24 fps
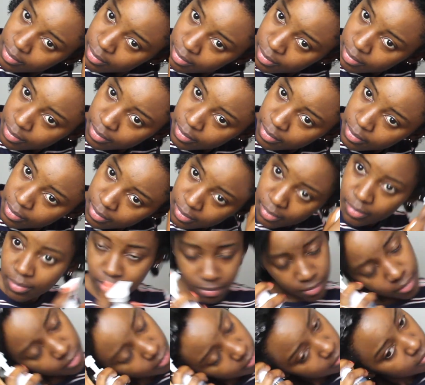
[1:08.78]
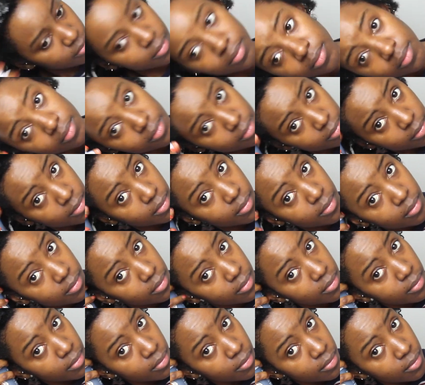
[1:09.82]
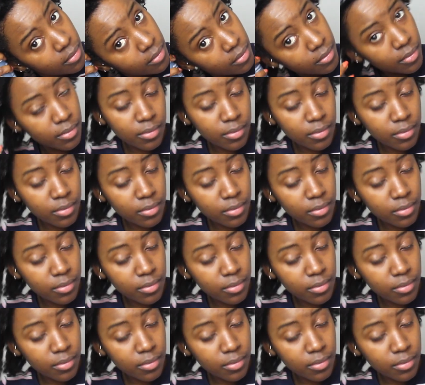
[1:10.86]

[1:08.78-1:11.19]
If you don't like the smell of coconut, this is not for